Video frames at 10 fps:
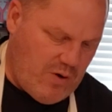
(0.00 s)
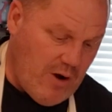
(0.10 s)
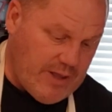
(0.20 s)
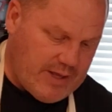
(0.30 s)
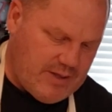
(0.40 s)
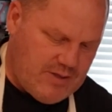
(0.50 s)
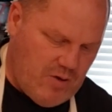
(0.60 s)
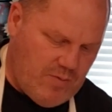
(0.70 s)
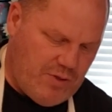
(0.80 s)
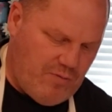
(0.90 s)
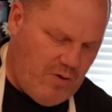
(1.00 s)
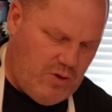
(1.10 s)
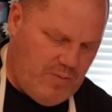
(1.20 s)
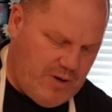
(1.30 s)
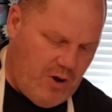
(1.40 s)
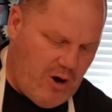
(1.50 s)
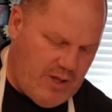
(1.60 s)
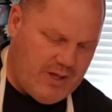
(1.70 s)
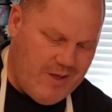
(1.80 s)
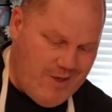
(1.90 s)
garlic. So I'm going to throw a little bit of
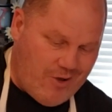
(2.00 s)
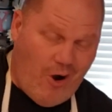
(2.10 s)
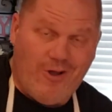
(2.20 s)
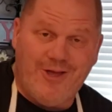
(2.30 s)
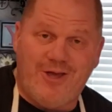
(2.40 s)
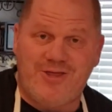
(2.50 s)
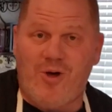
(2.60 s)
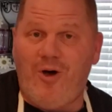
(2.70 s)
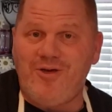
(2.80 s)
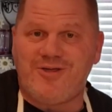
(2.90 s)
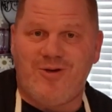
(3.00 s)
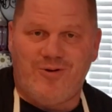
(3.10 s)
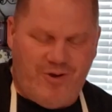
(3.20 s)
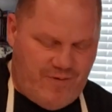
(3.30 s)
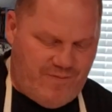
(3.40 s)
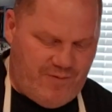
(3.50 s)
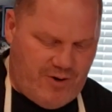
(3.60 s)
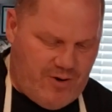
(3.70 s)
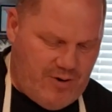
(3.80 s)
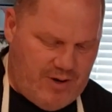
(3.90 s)
garlic. Garlic is also good for
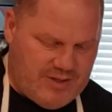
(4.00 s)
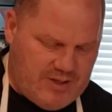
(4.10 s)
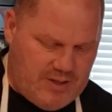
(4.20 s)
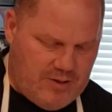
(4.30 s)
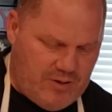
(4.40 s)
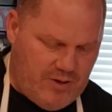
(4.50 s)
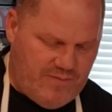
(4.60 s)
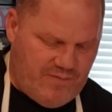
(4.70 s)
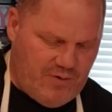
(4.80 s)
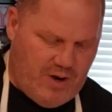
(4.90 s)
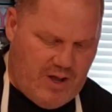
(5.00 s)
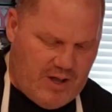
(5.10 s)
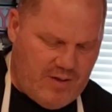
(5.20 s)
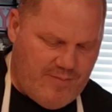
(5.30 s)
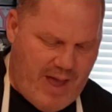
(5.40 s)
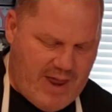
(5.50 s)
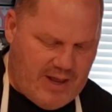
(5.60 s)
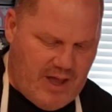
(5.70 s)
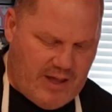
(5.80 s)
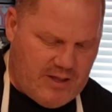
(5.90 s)
it's good for
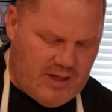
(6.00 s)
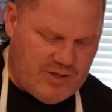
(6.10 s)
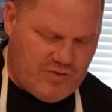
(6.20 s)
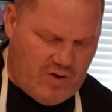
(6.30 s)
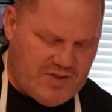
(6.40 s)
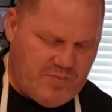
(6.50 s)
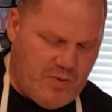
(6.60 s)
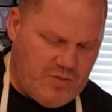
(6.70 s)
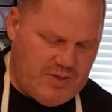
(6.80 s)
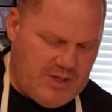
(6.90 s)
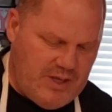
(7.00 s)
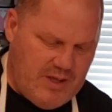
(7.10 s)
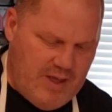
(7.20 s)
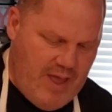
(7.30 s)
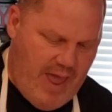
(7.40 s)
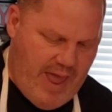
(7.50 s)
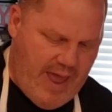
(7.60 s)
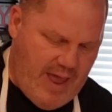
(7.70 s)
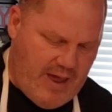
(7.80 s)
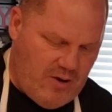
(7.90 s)
combating high cholesterol, supposedly.
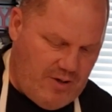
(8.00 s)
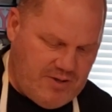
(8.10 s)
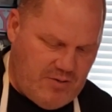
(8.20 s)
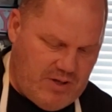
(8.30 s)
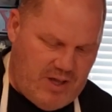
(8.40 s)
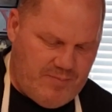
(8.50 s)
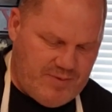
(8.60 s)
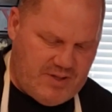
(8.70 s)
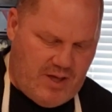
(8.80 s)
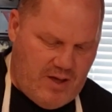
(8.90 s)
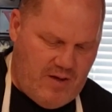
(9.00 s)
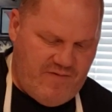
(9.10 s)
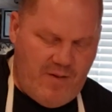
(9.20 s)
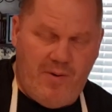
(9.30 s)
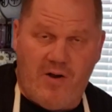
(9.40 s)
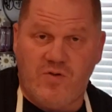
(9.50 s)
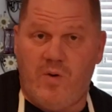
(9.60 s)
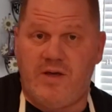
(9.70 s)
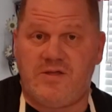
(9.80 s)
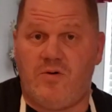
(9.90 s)
And also keeps vampires
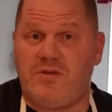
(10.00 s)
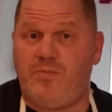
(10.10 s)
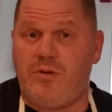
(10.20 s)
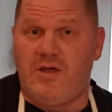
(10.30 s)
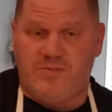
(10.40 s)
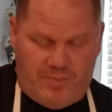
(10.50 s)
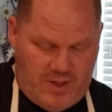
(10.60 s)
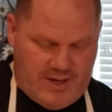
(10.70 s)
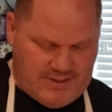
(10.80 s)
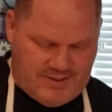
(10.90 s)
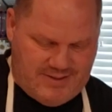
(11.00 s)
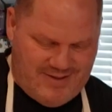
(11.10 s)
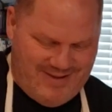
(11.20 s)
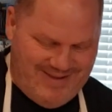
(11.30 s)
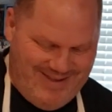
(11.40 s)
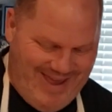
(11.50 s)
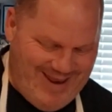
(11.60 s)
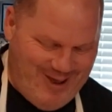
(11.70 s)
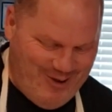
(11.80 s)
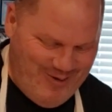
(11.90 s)
away. So it's a plus plus.
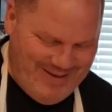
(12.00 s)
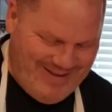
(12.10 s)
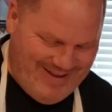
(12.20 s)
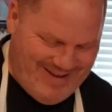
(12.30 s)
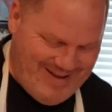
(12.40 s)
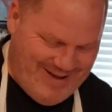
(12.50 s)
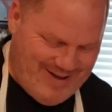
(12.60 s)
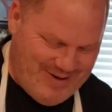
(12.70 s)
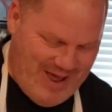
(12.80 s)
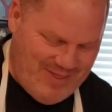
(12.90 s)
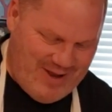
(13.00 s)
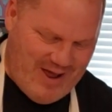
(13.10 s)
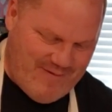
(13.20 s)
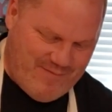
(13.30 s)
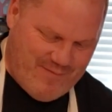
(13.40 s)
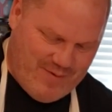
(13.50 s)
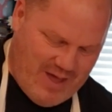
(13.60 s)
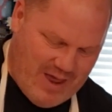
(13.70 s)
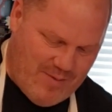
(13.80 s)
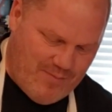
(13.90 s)
Anywho, now that I've
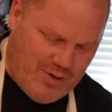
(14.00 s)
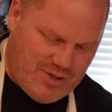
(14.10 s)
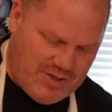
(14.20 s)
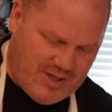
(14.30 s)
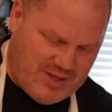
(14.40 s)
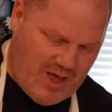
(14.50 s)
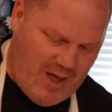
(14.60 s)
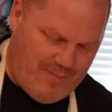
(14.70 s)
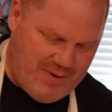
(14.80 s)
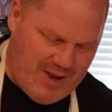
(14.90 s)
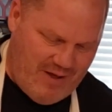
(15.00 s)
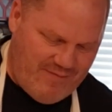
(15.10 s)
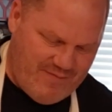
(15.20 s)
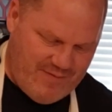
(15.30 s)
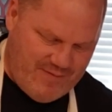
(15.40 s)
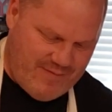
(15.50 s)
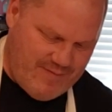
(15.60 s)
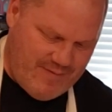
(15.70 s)
kind of mushed this up enough